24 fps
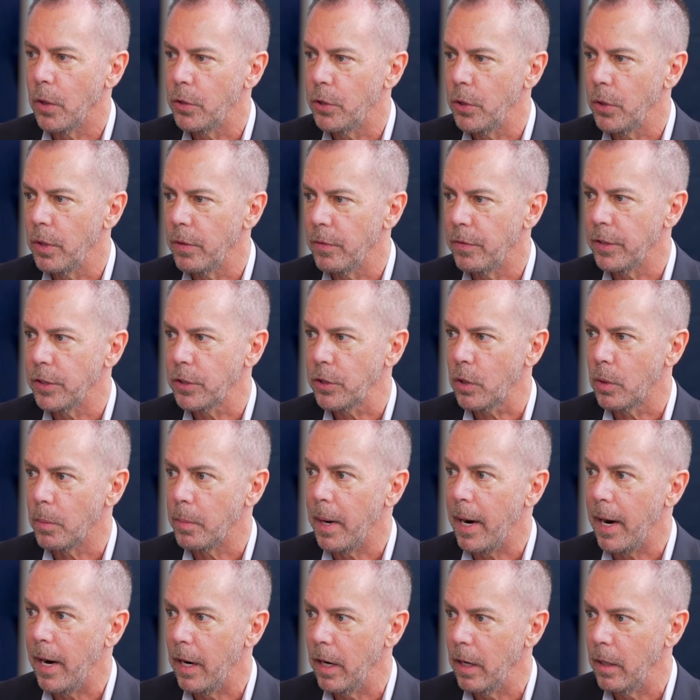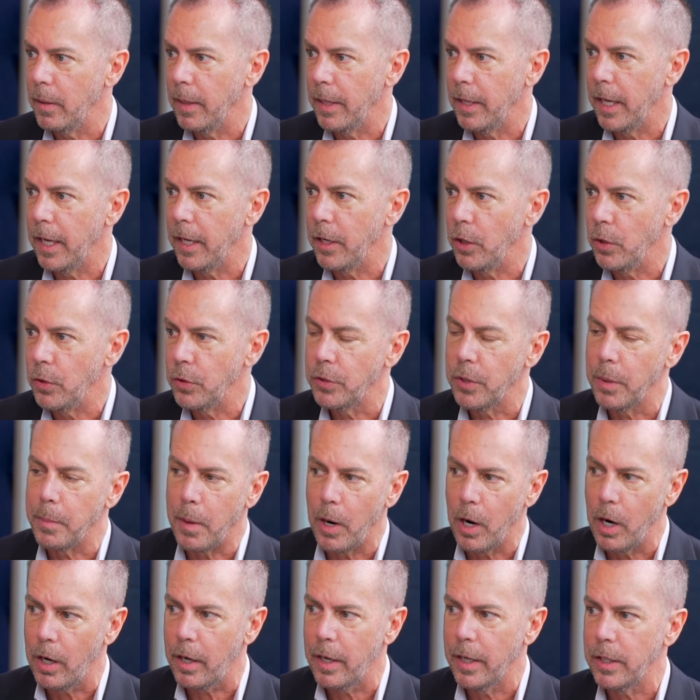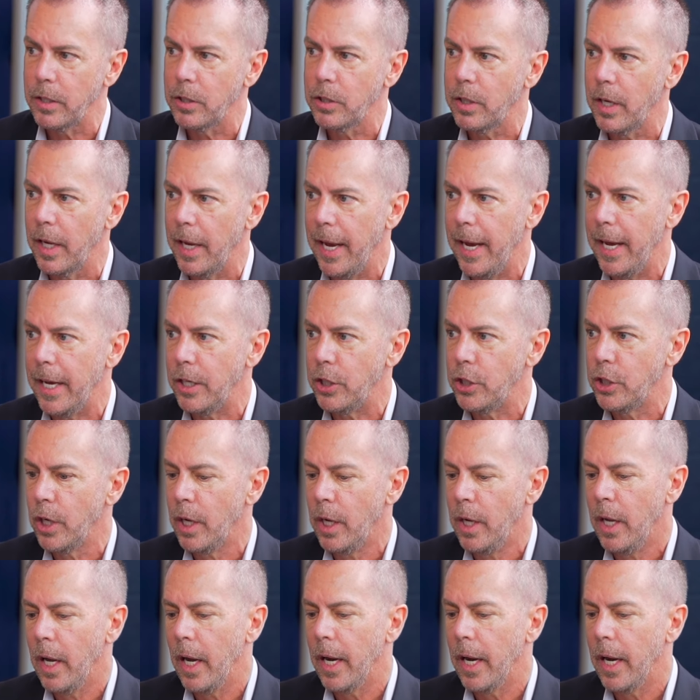to the physical buyer, and they use the markets to hedge